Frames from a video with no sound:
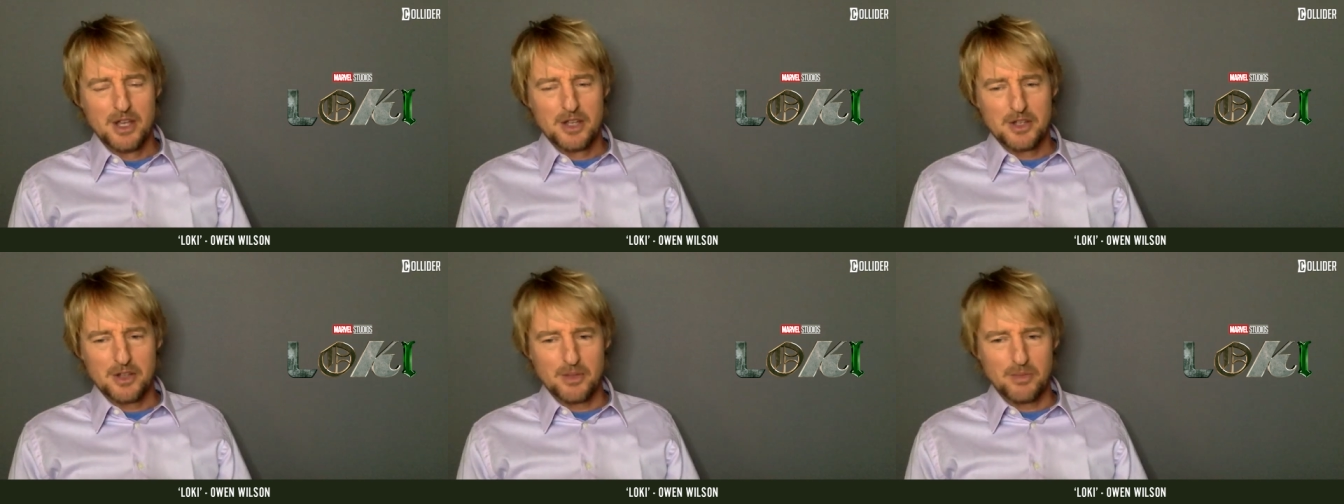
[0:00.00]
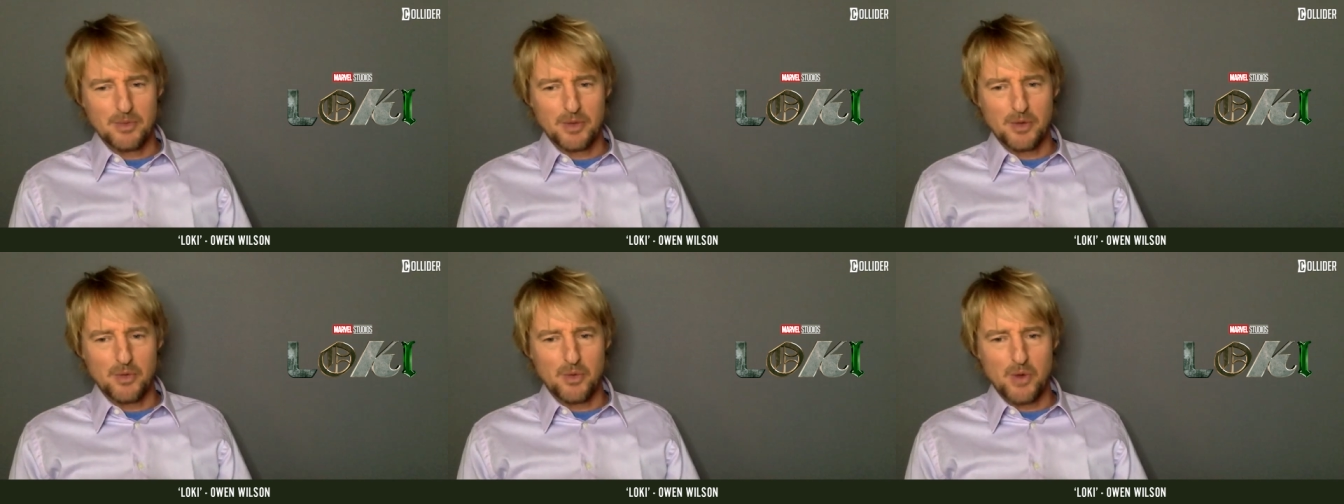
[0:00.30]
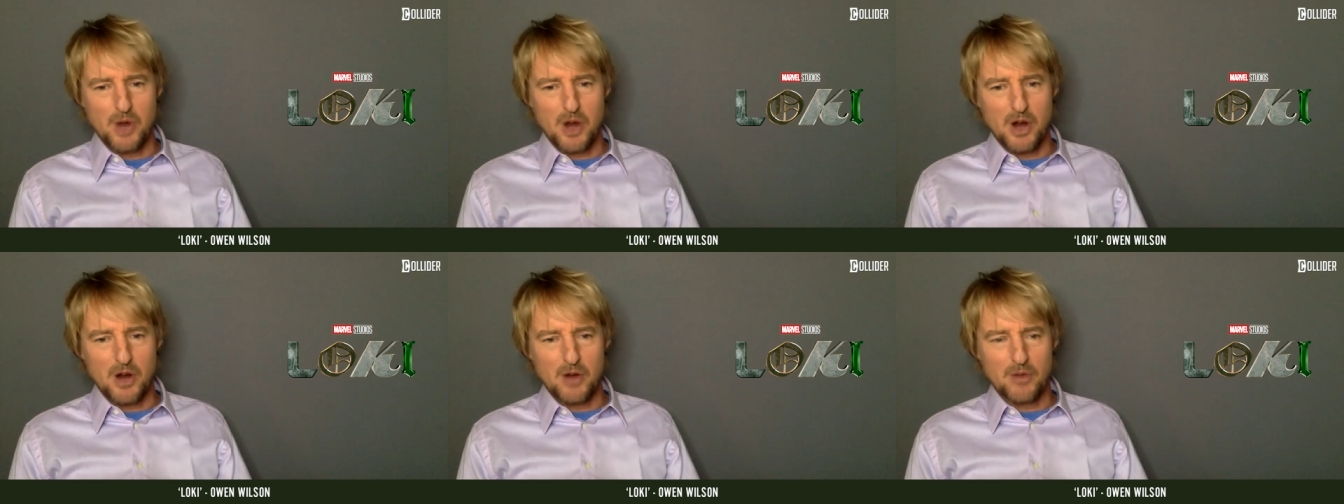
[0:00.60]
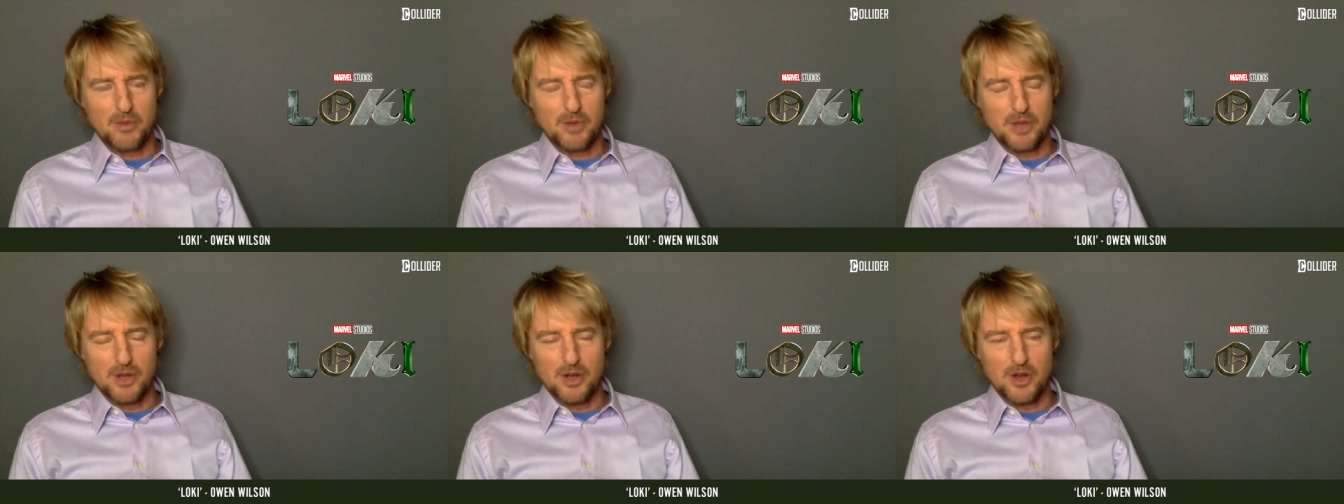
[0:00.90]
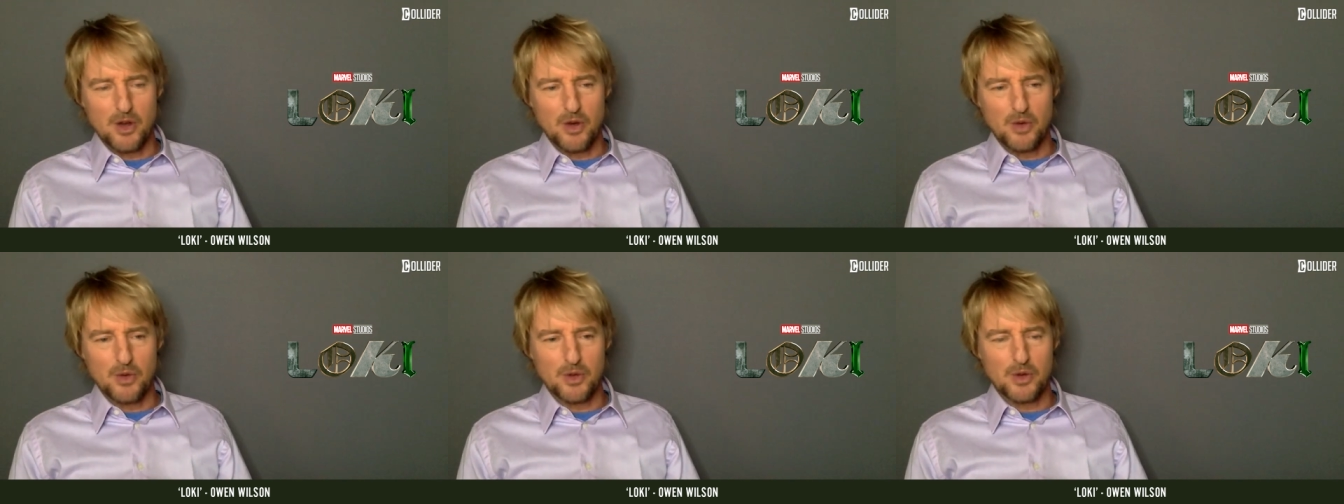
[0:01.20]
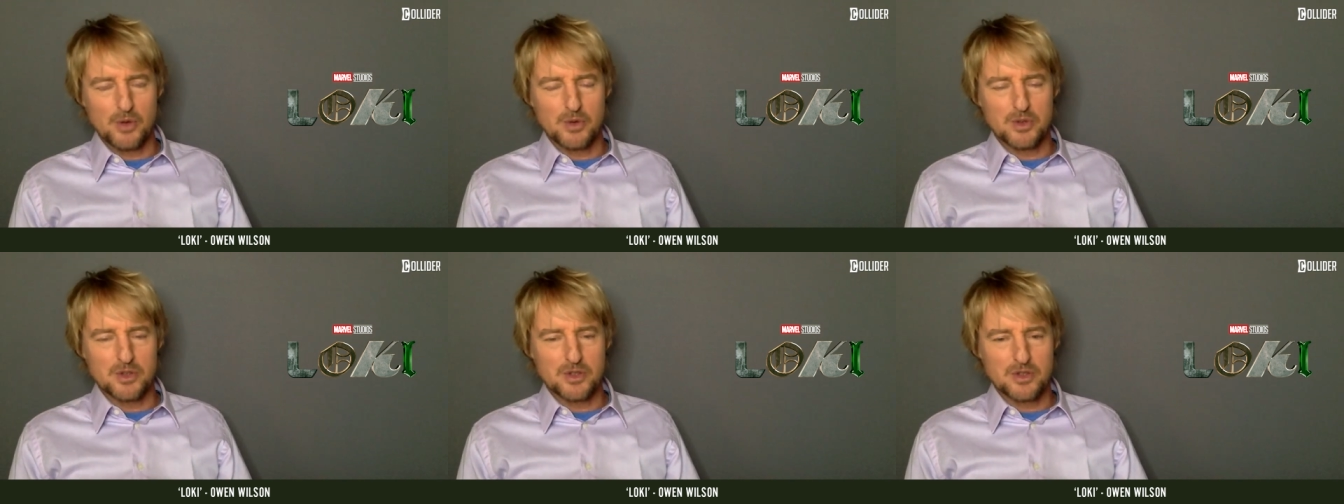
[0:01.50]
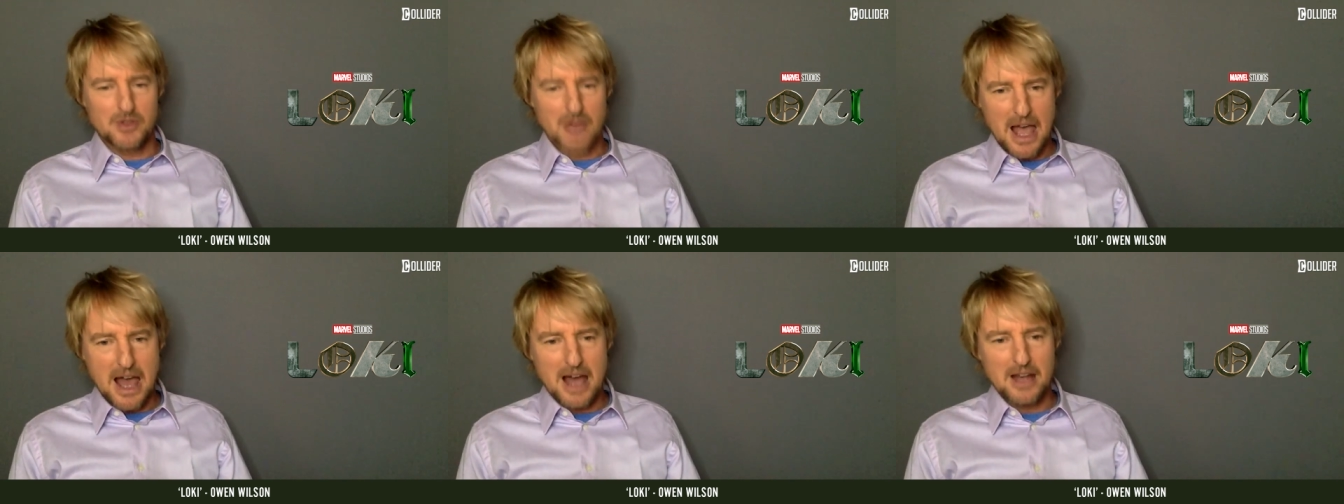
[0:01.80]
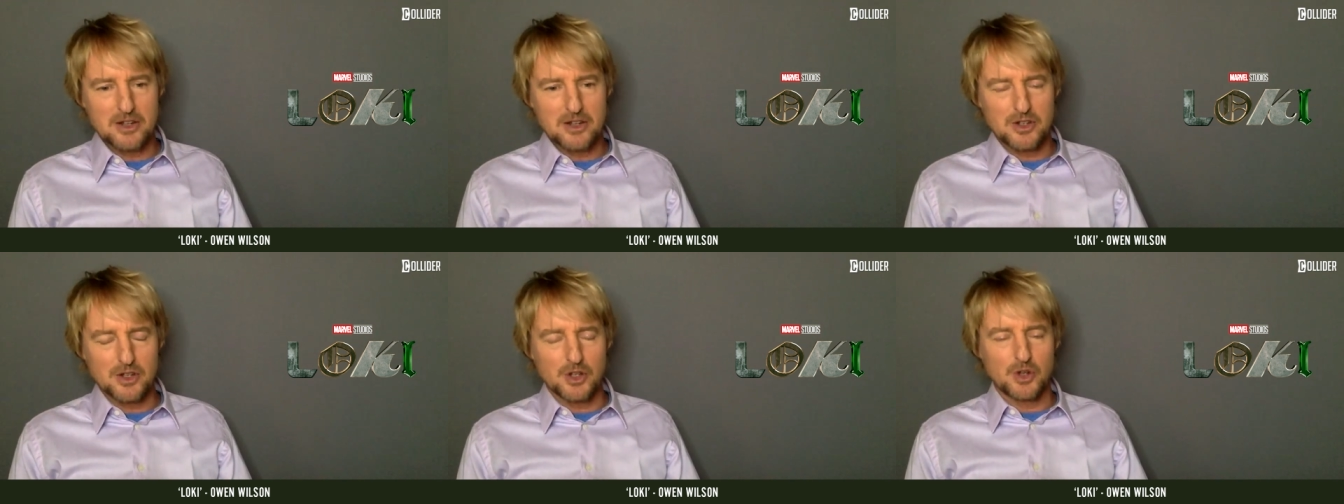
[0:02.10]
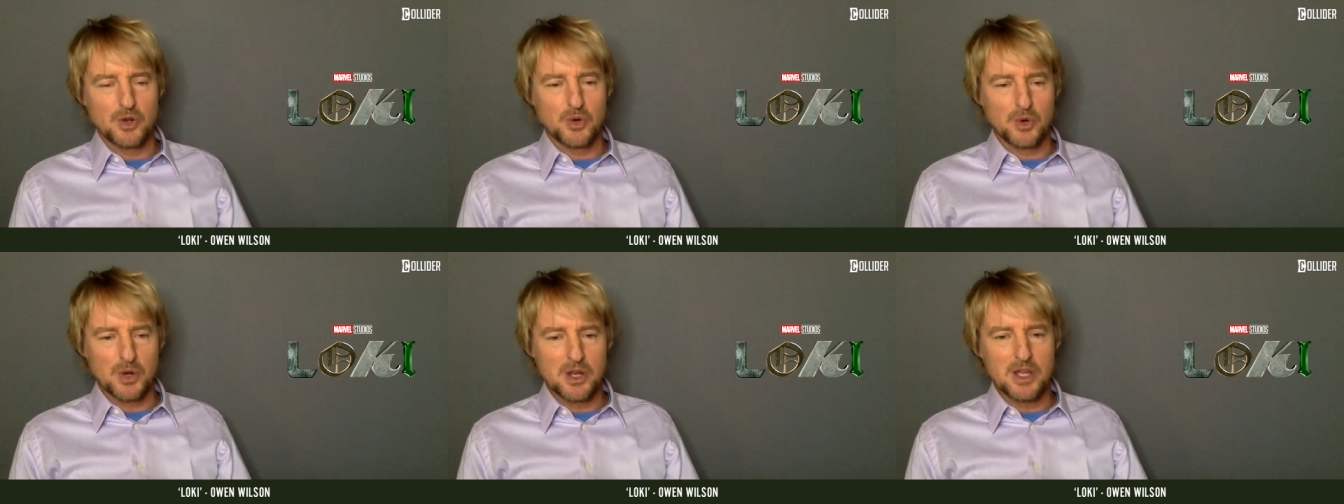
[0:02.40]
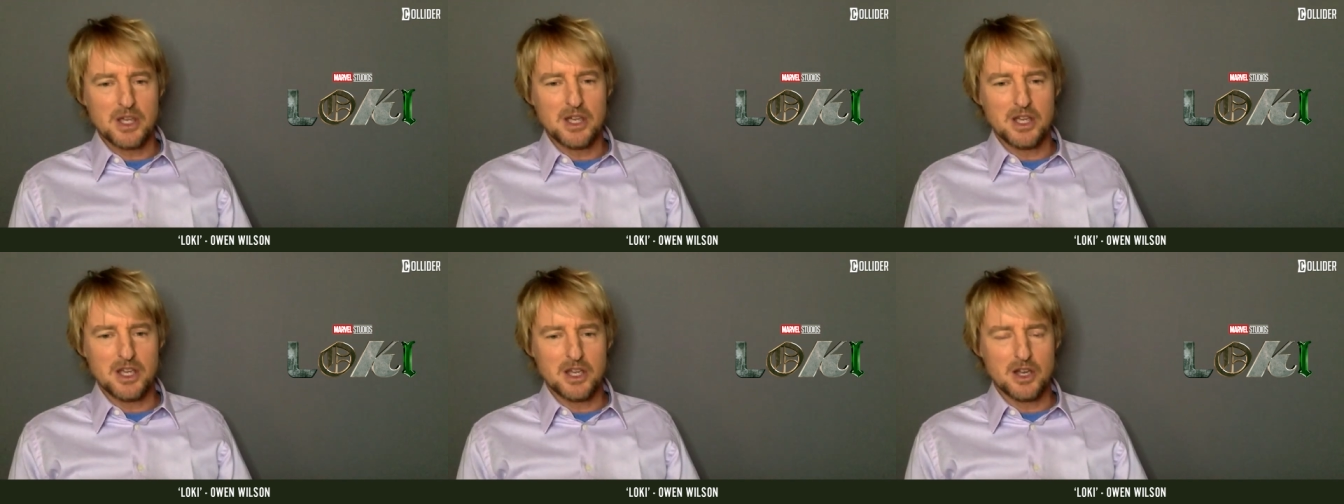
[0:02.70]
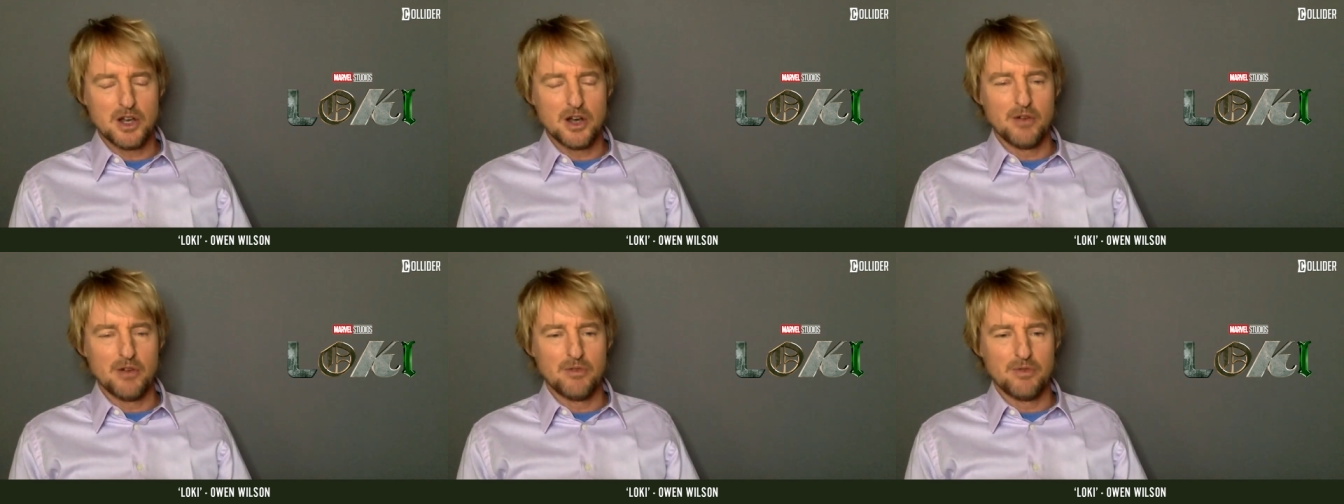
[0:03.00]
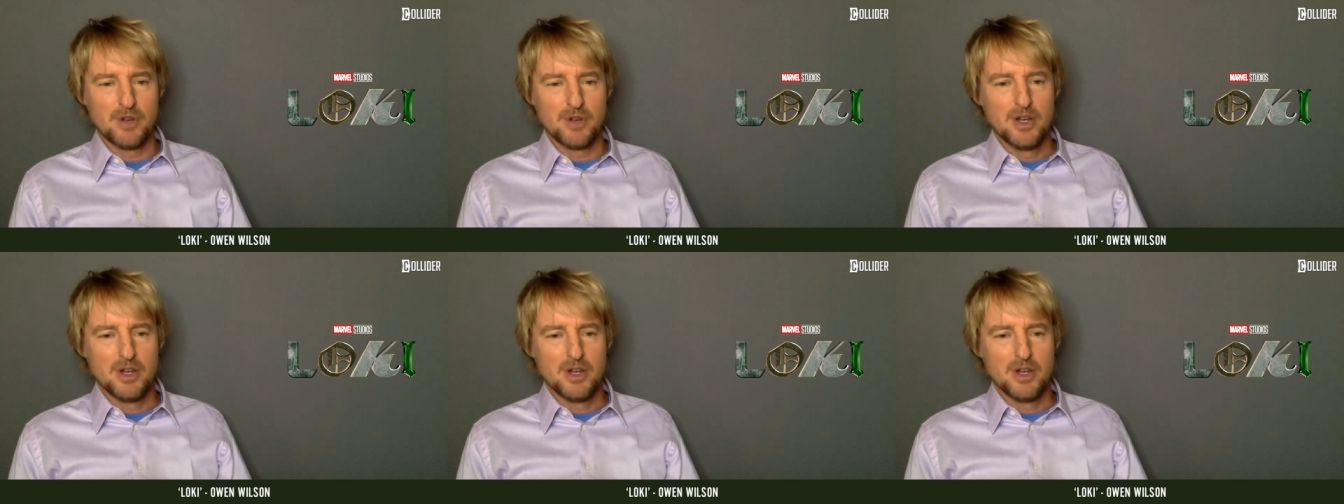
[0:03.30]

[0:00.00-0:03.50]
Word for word: something where you know there was that degree of